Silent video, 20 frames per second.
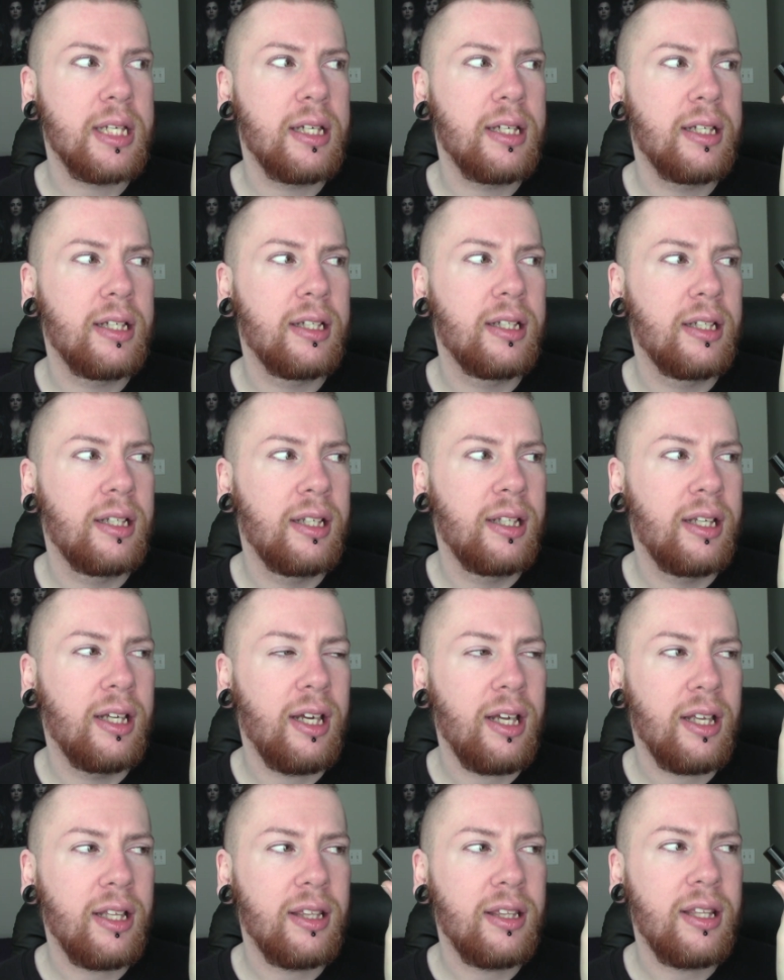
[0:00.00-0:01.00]

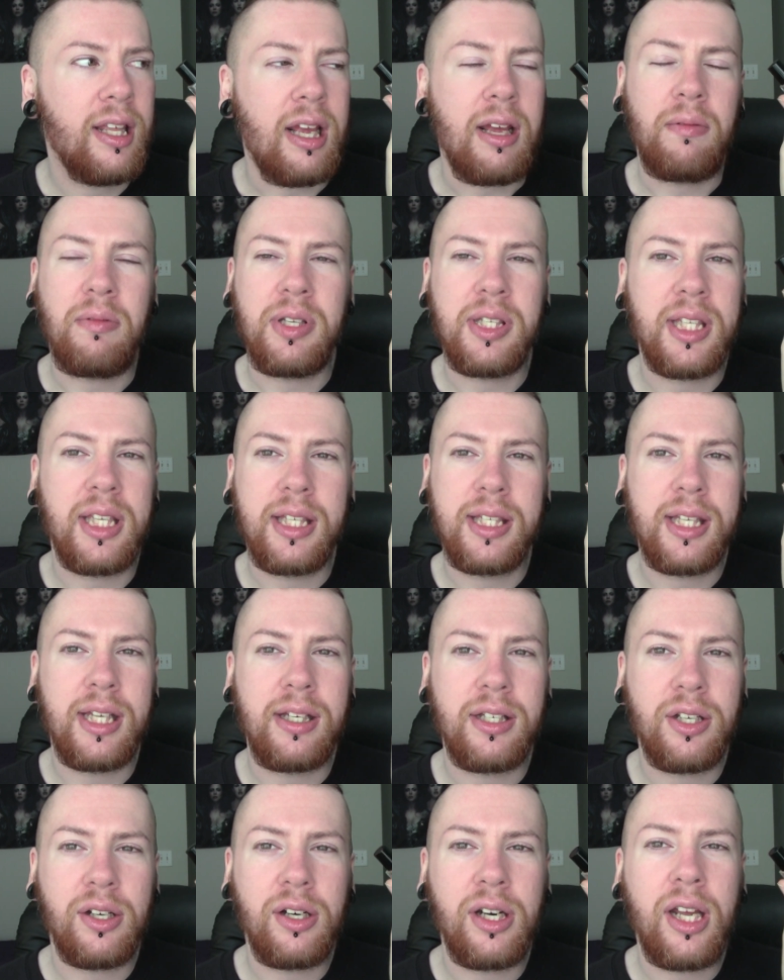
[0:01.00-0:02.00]
I think was the
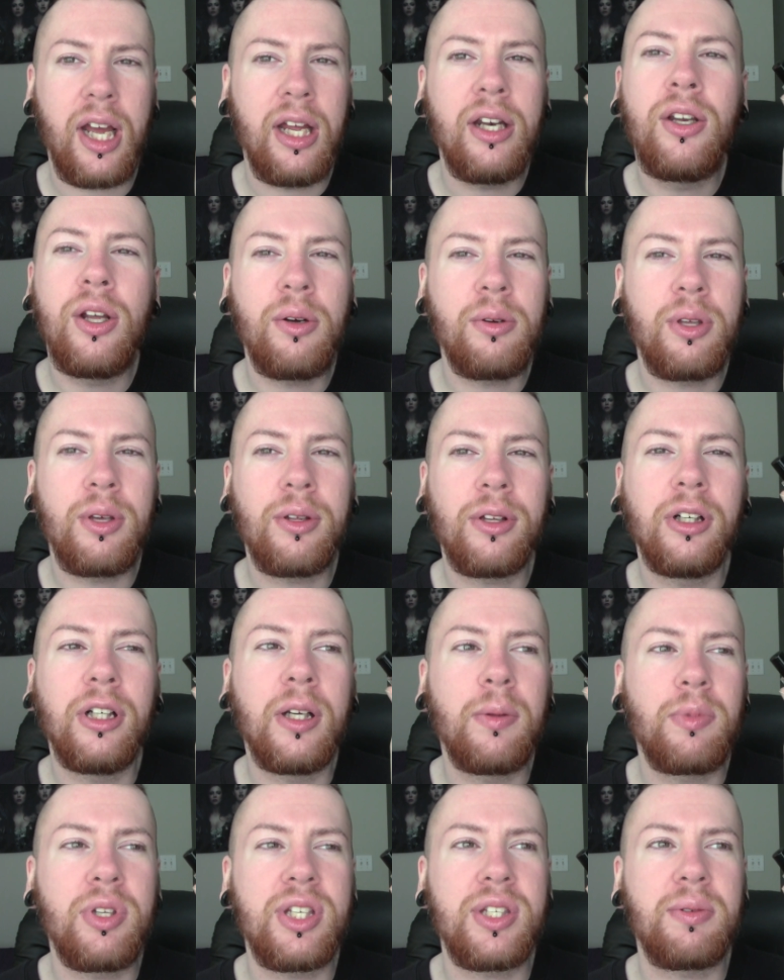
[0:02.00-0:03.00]
scent on it. I know
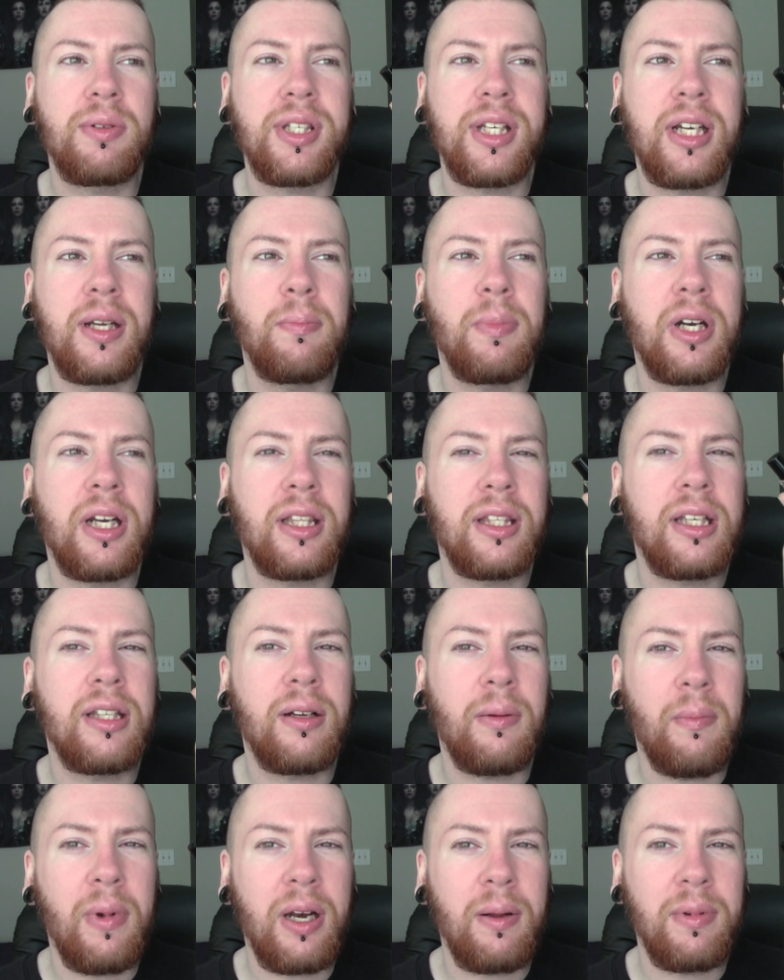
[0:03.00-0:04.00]
eucalyptus was in it, but I think
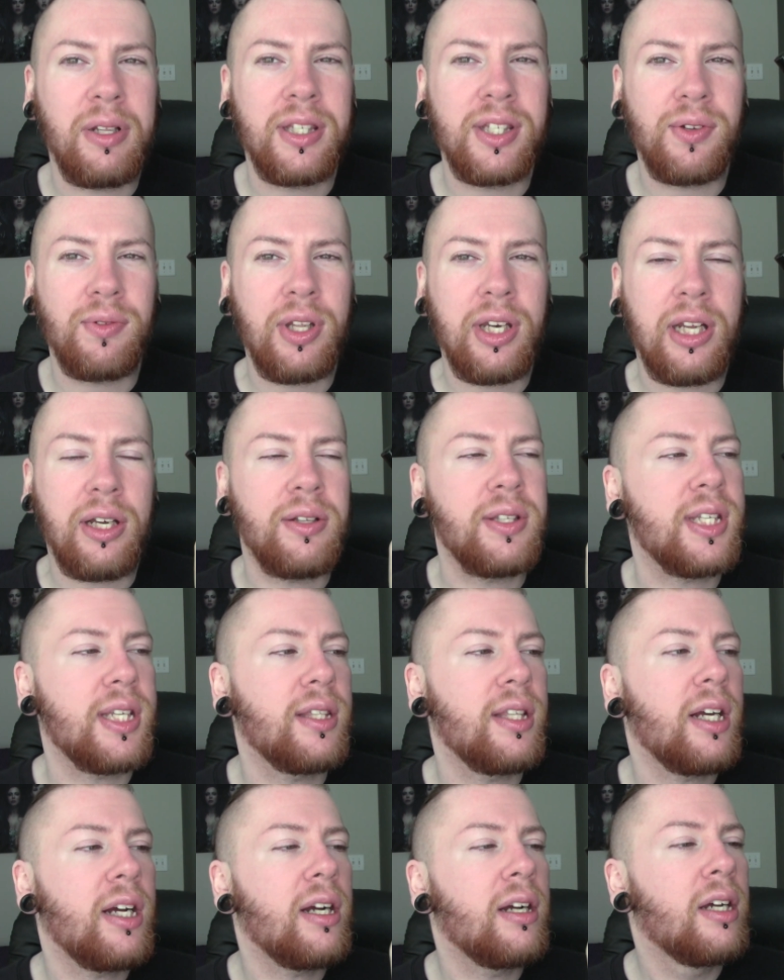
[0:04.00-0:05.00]
there might have been something else
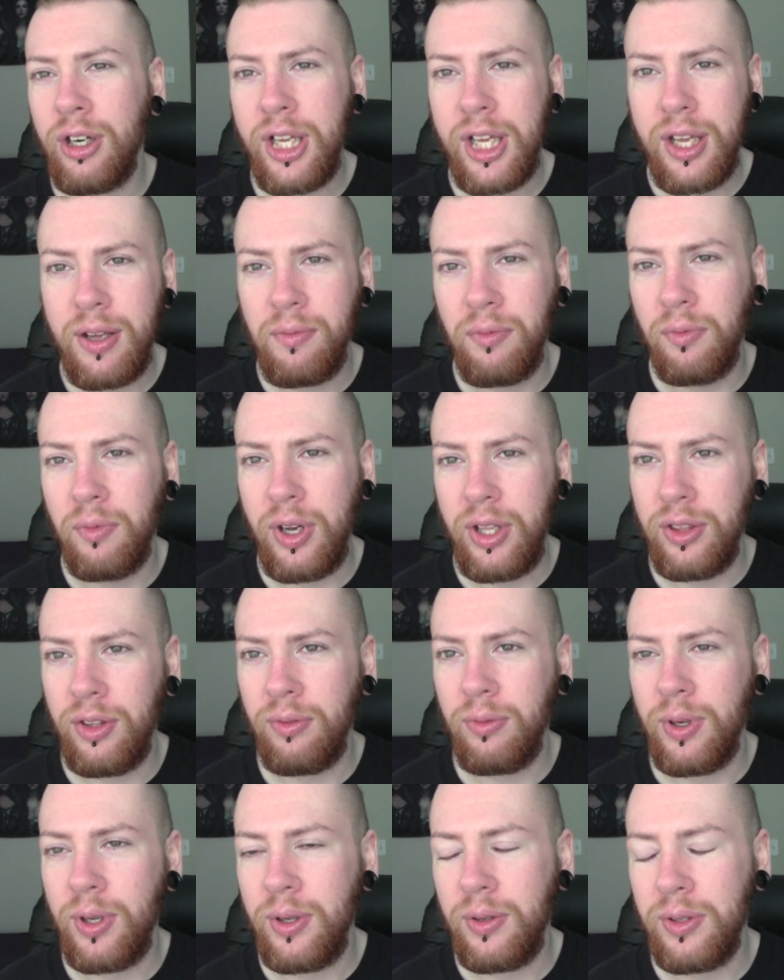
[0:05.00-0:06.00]
in there. I already went
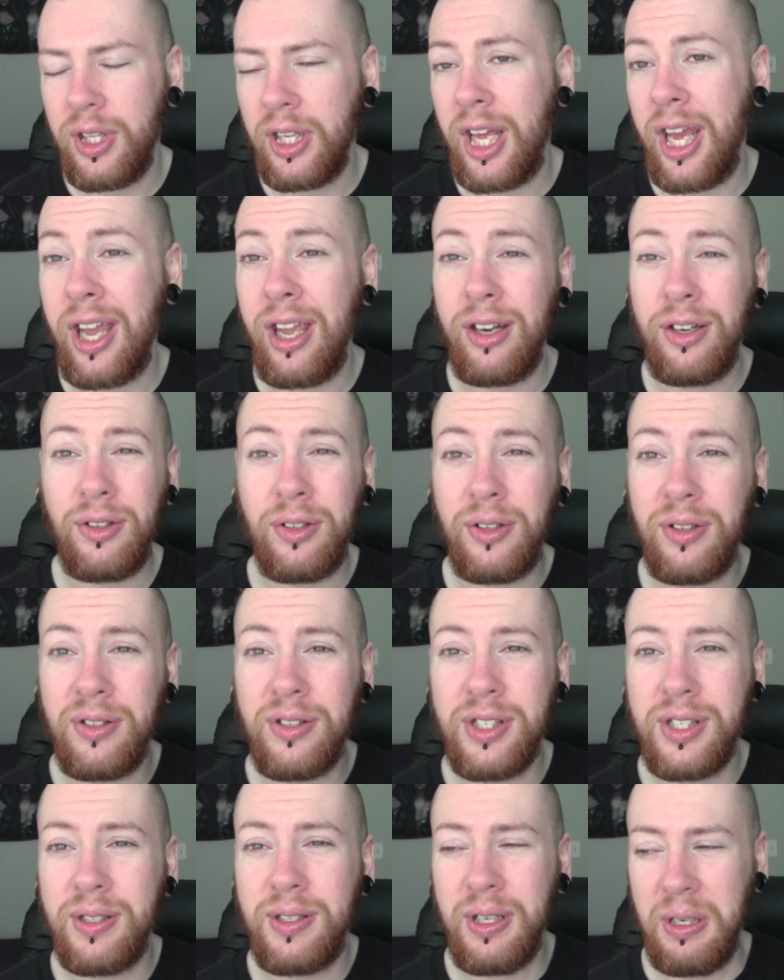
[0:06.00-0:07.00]
through the
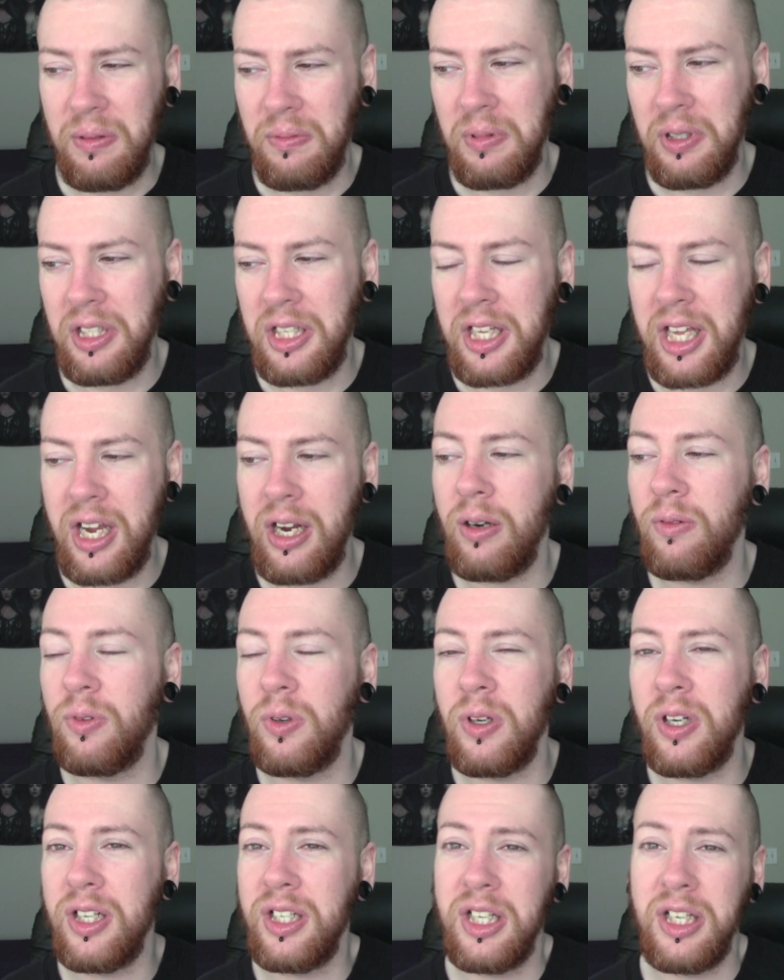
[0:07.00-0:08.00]
candle, didn't really care
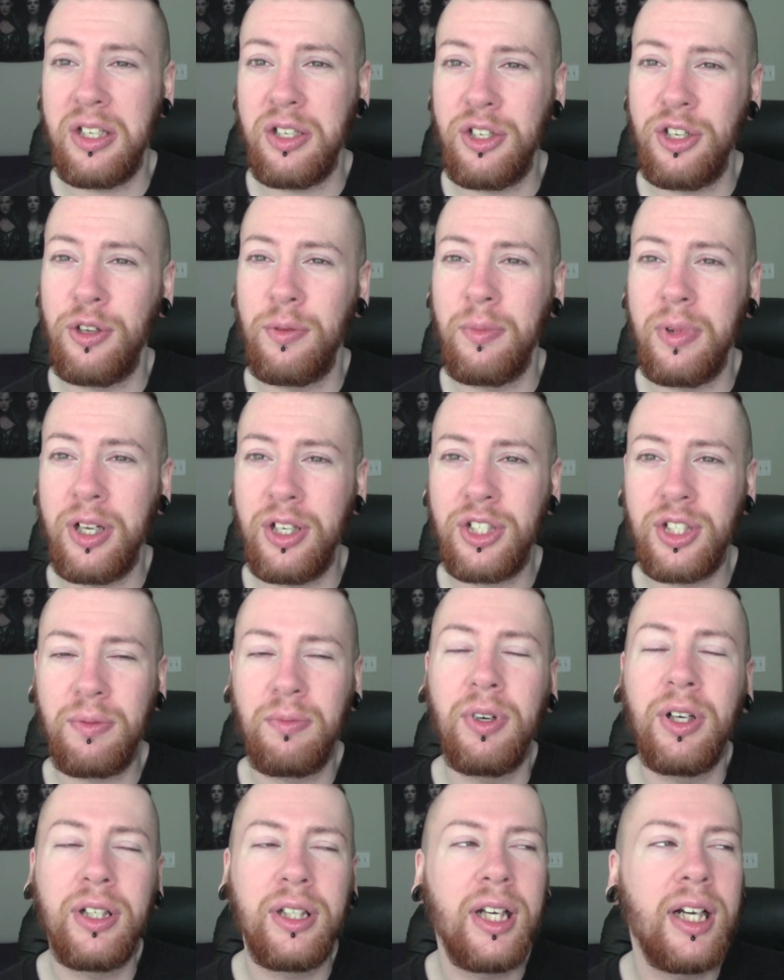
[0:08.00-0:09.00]
for it, didn't do much
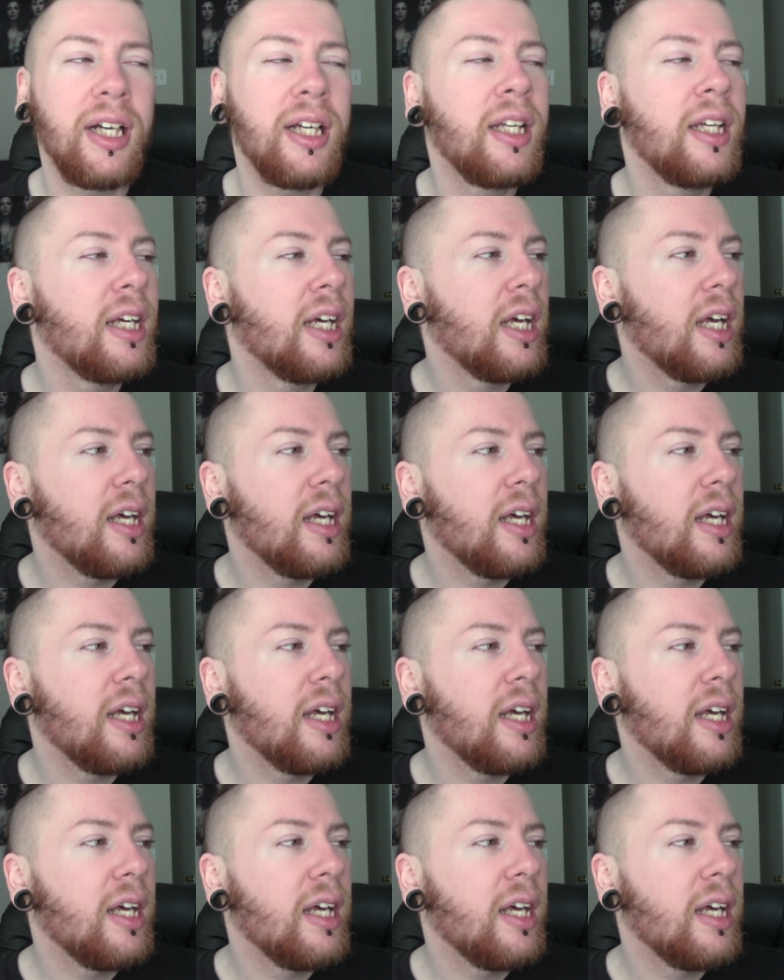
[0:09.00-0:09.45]
and whatnot.